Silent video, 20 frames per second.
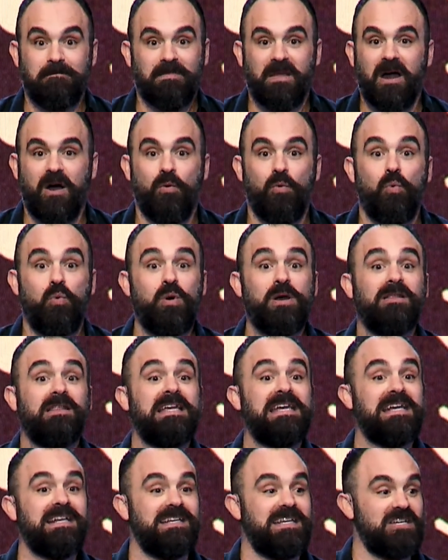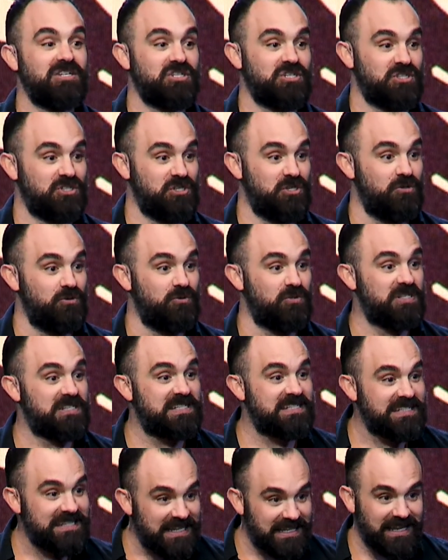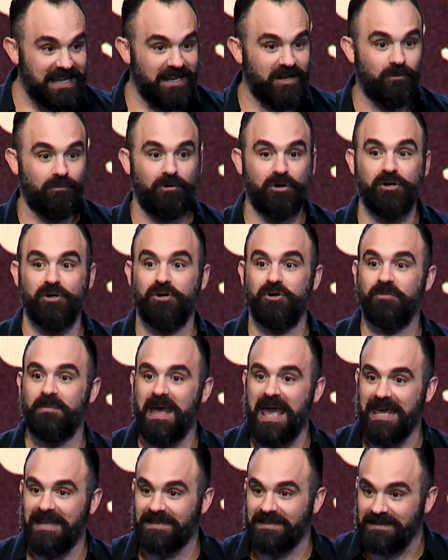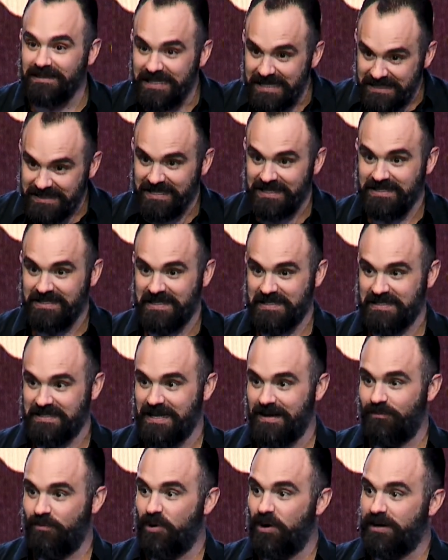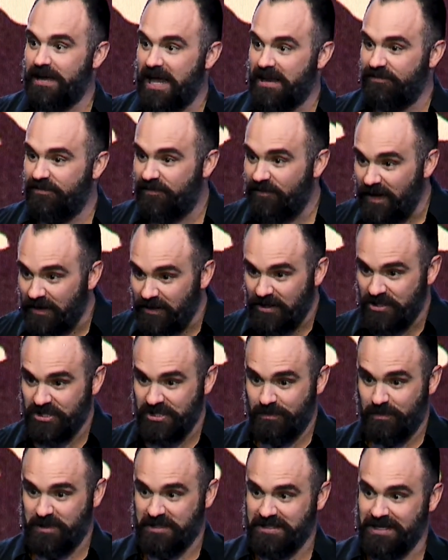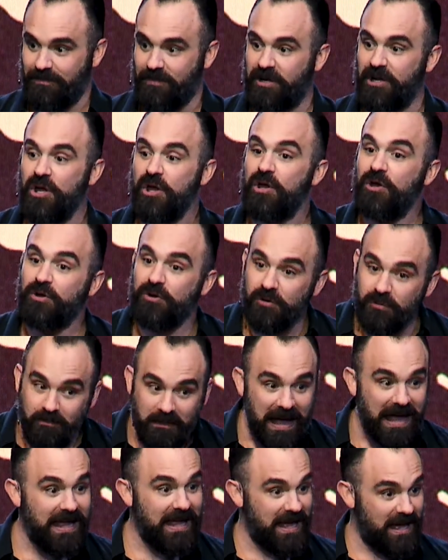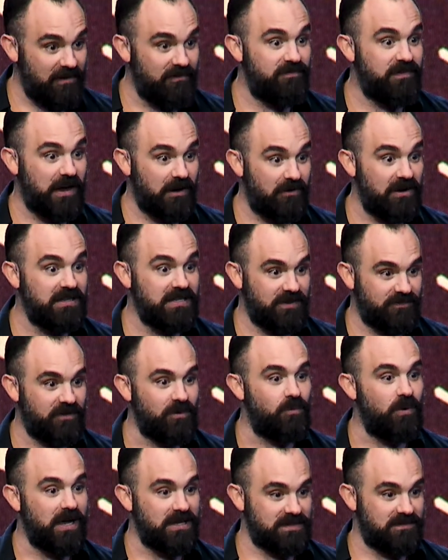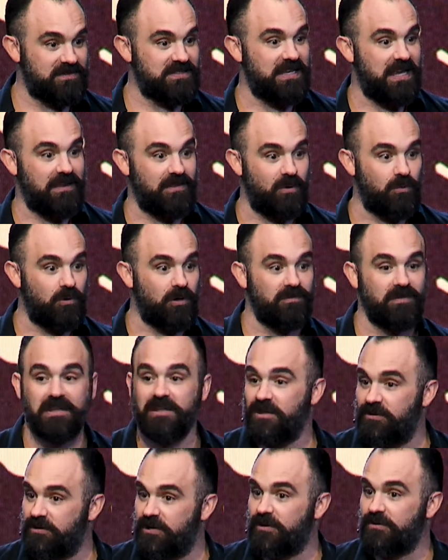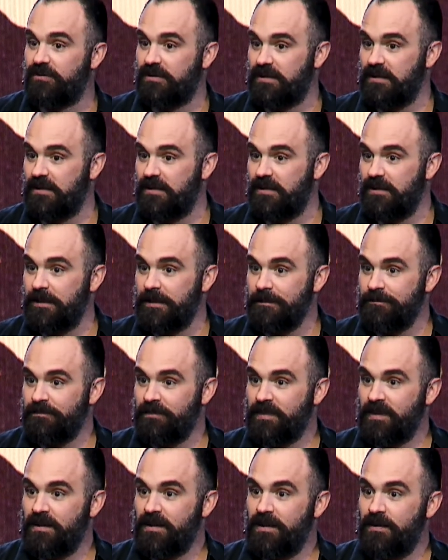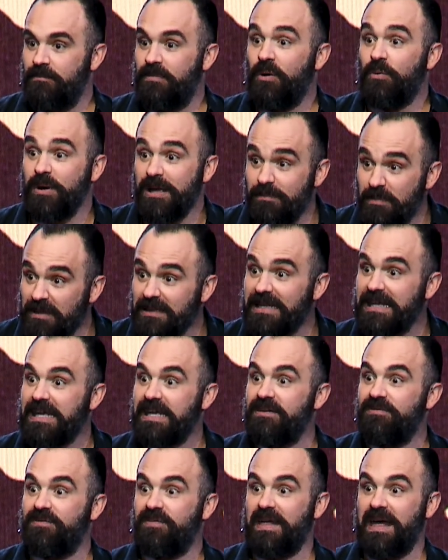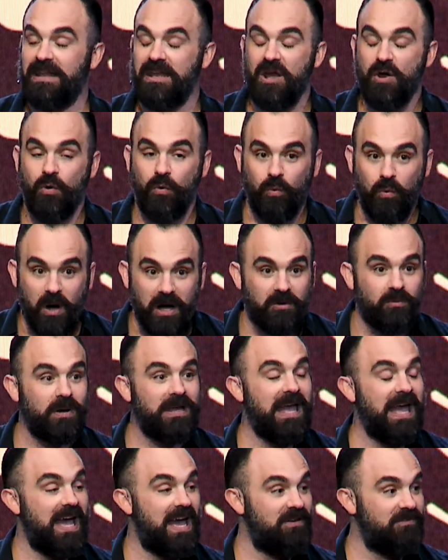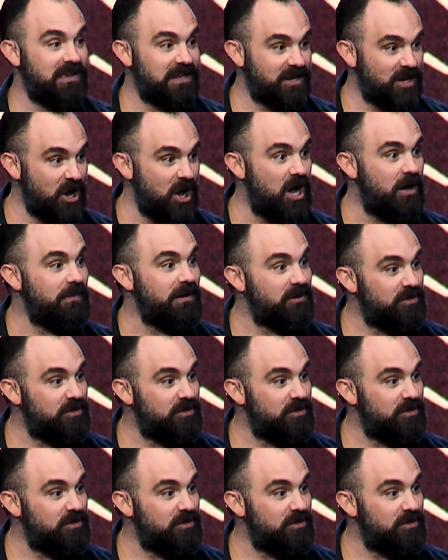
a willingness to sit in a room and listen to someone and fellowship with someone who may have very different ways of seeing the world than you do. But we believe that what we have in common